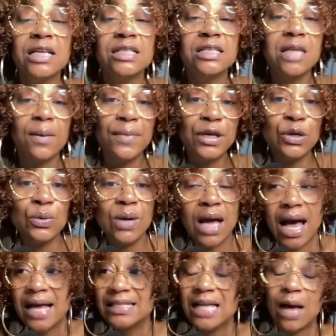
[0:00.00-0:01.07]
Some of you
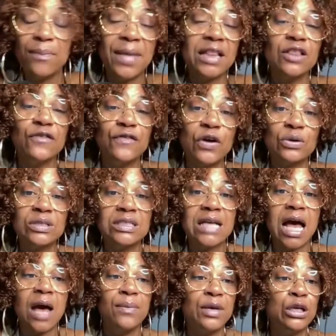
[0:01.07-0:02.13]
guys I met the first
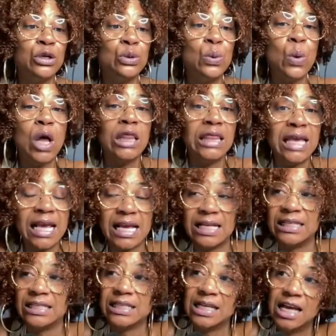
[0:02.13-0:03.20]
time in New
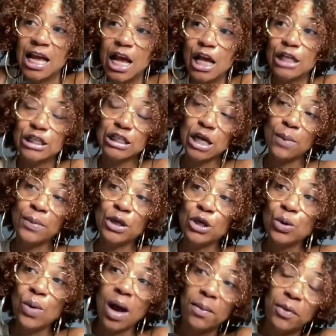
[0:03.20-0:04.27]
Orleans. Some of
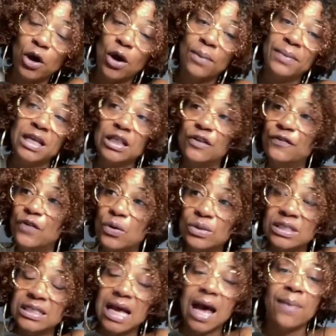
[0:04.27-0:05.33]
you I'm going to meet the
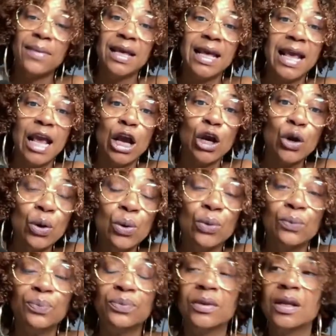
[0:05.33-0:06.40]
first time in
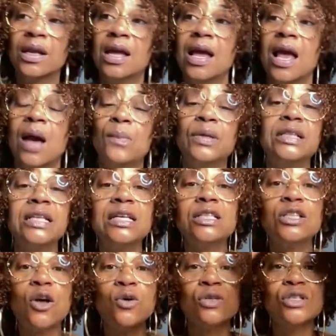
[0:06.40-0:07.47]
Cancun. But
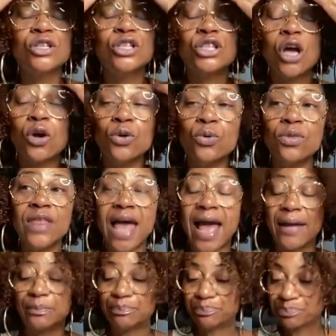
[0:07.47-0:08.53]
this goes to show you
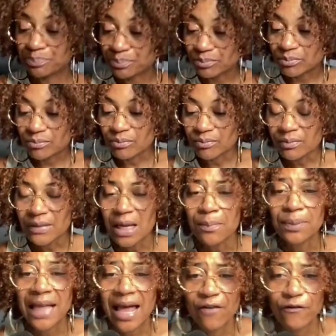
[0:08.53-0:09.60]
that
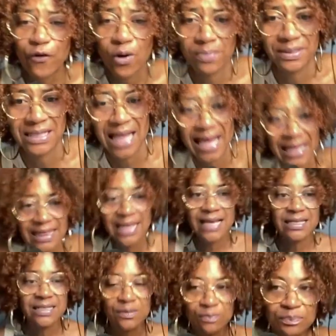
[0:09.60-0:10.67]
platforms like
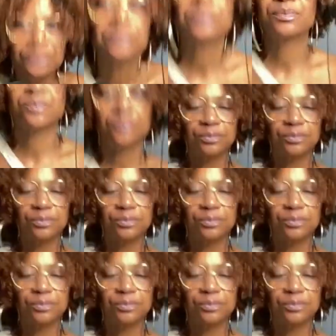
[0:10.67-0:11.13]
this